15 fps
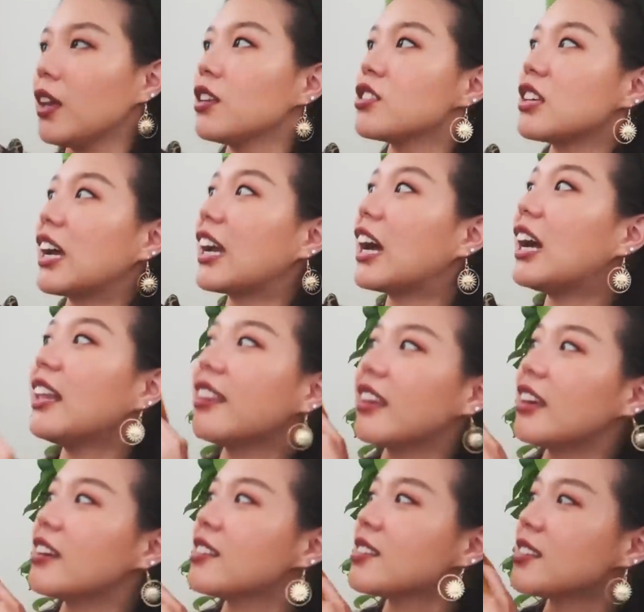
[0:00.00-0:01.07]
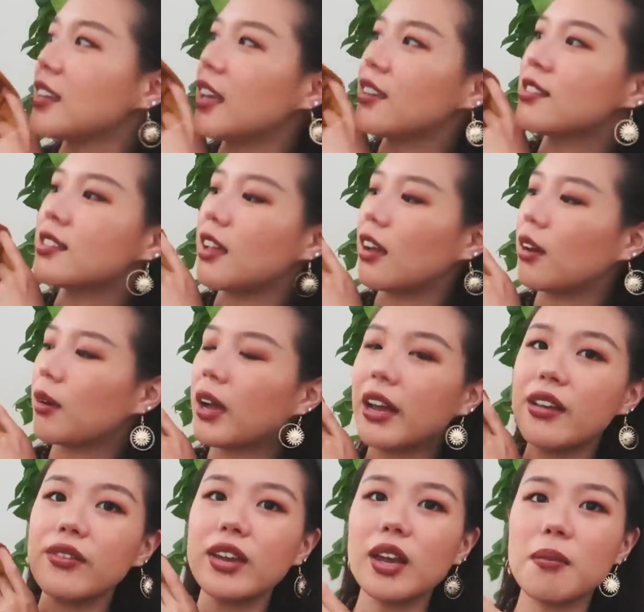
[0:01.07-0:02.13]
so i got this it's um,
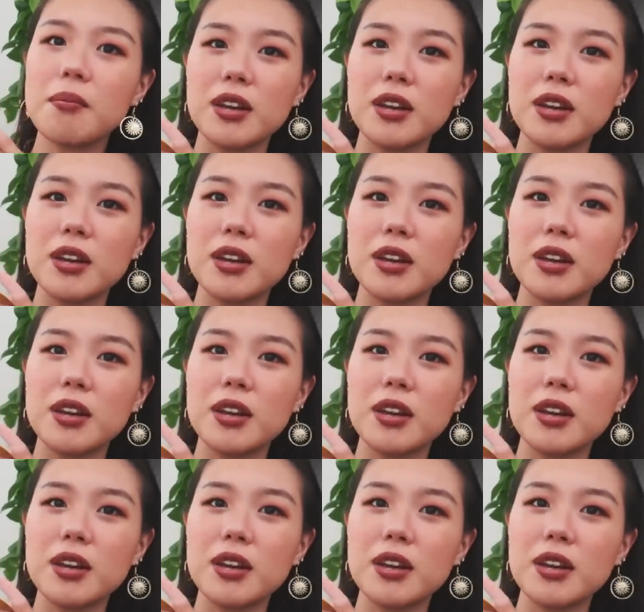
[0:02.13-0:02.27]
kind of like a